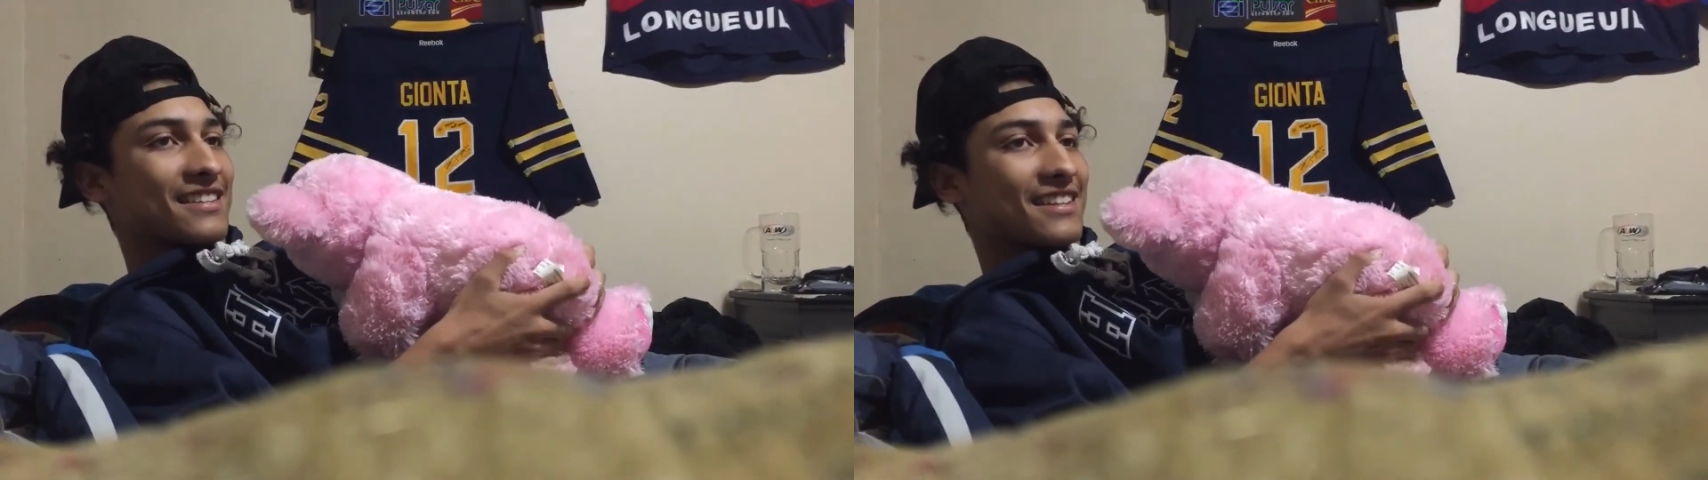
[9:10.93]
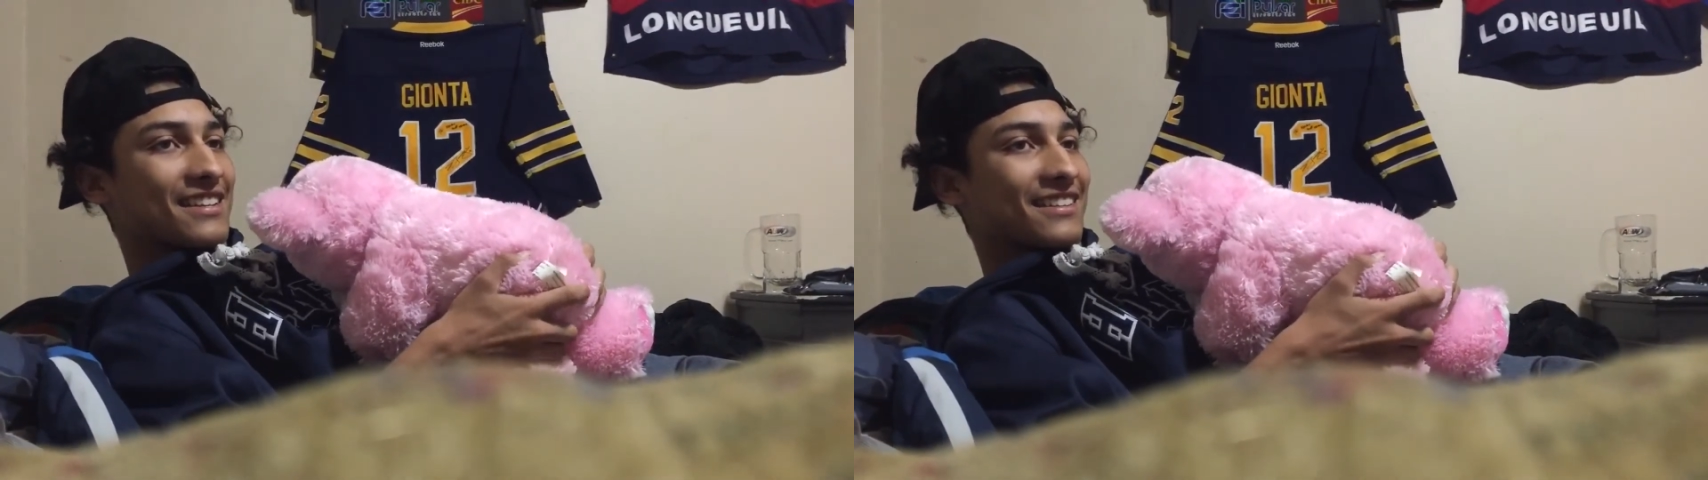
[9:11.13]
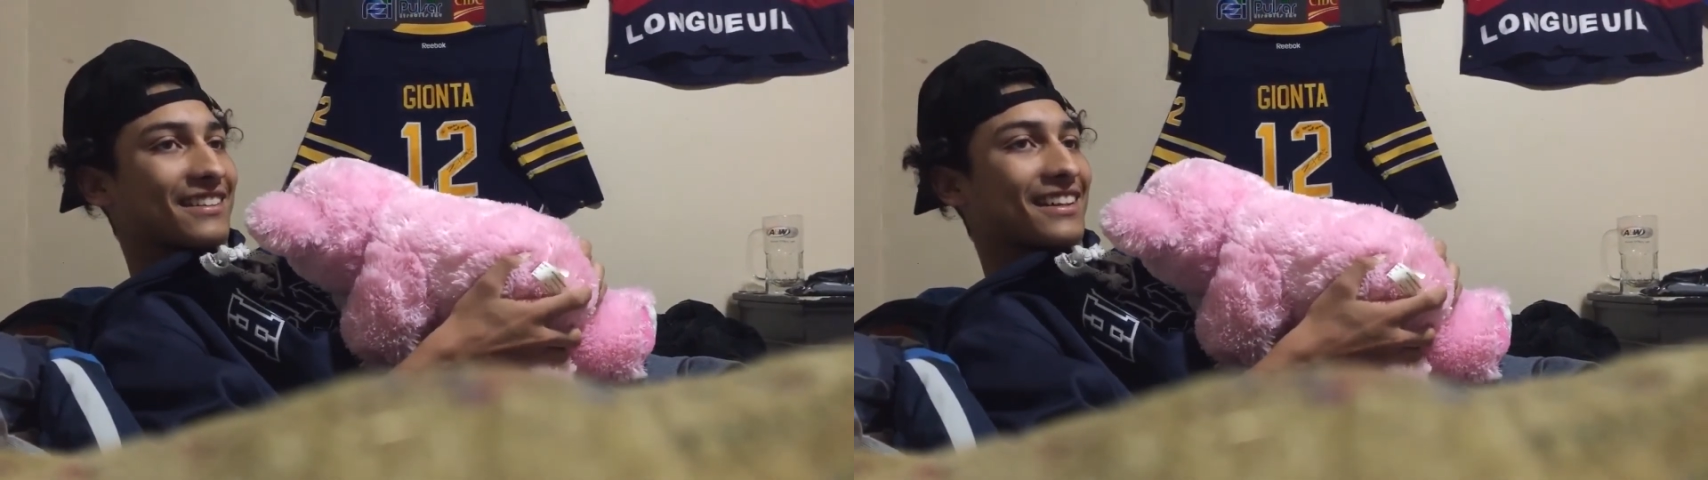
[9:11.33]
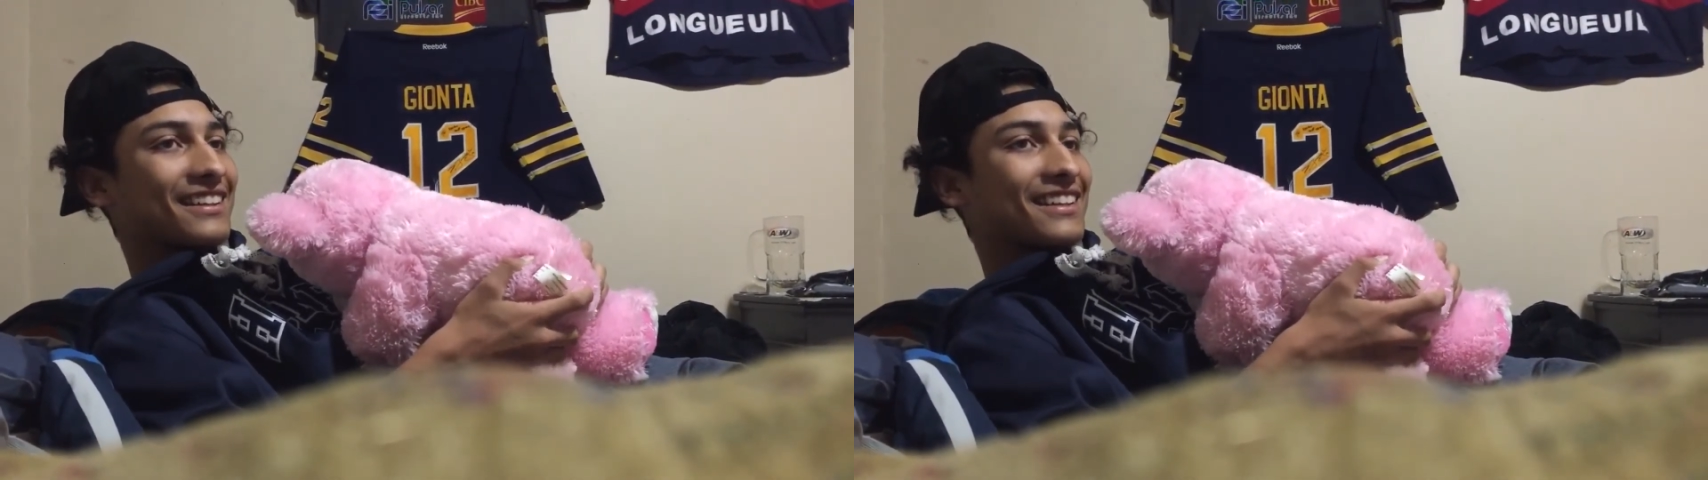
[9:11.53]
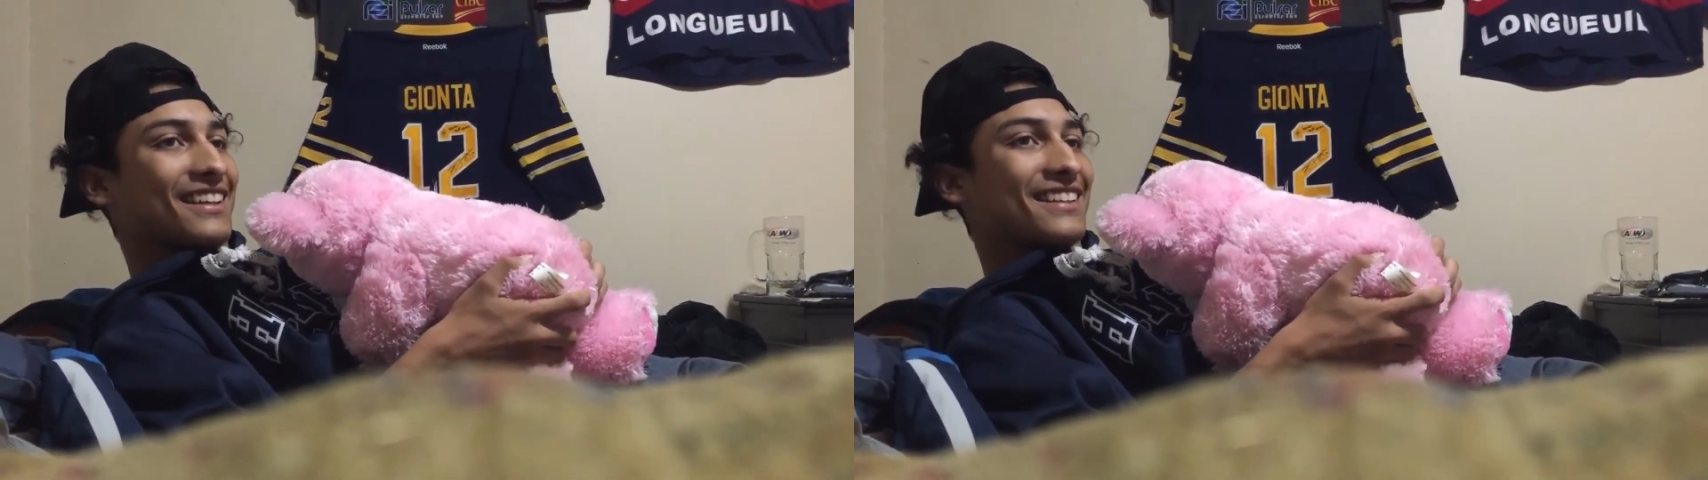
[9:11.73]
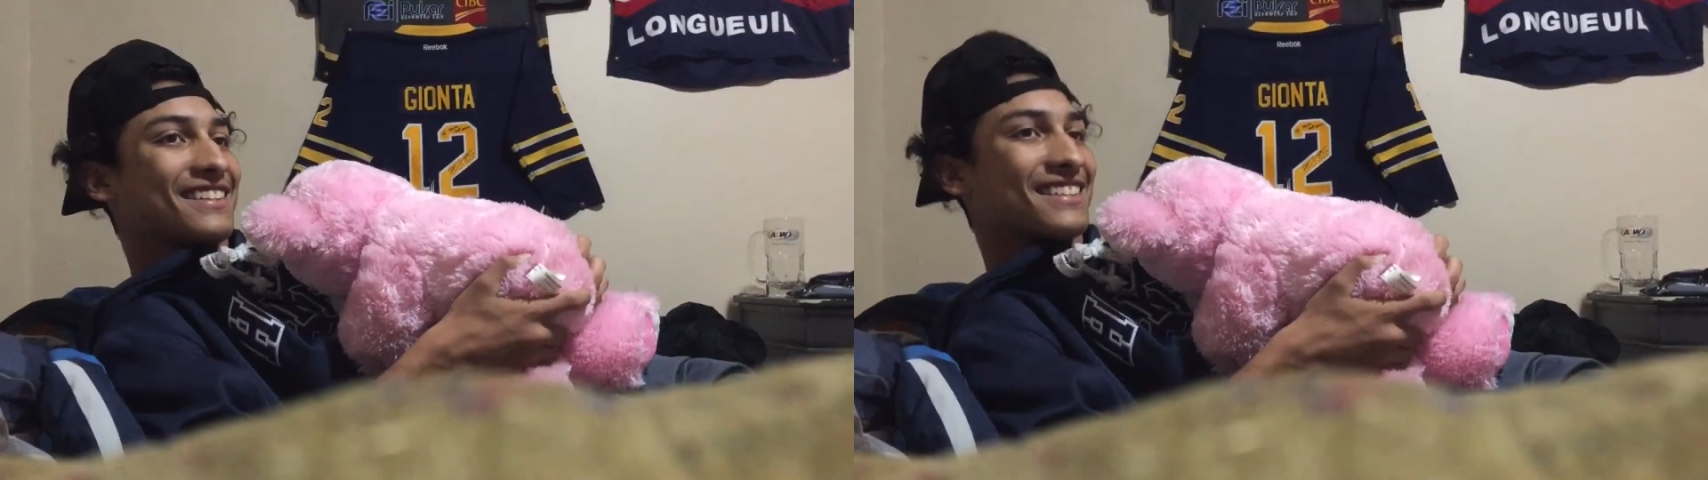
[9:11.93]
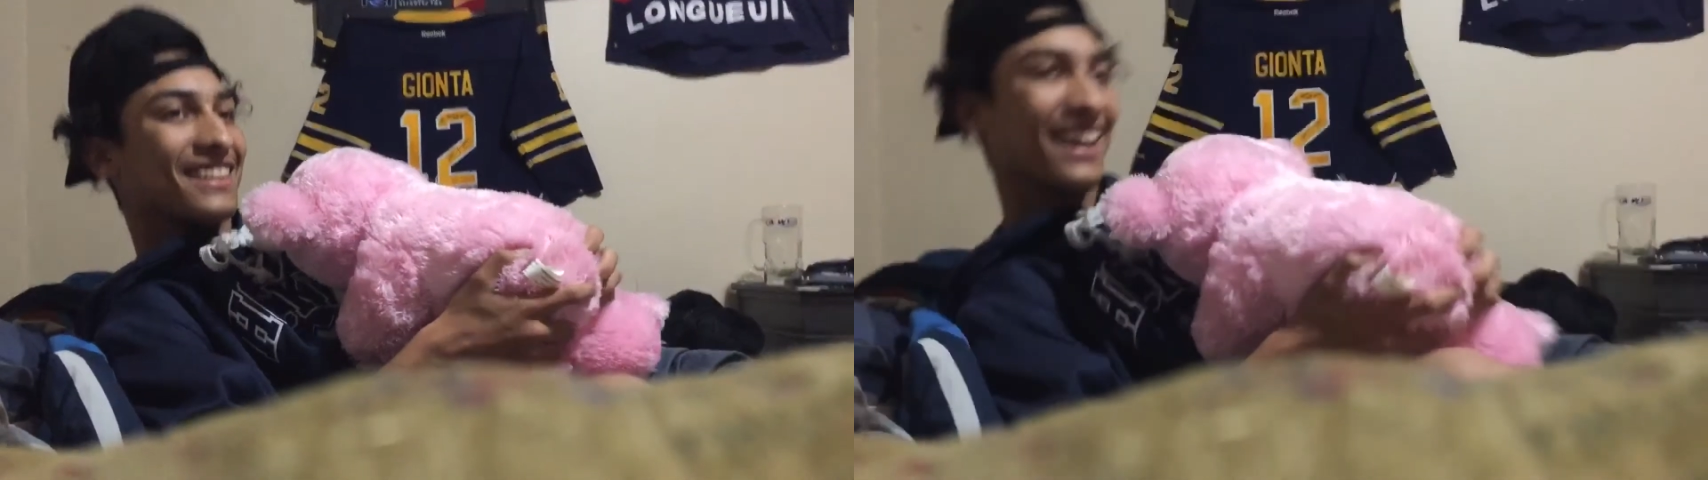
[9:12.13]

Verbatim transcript: "Yes," and then you go like this,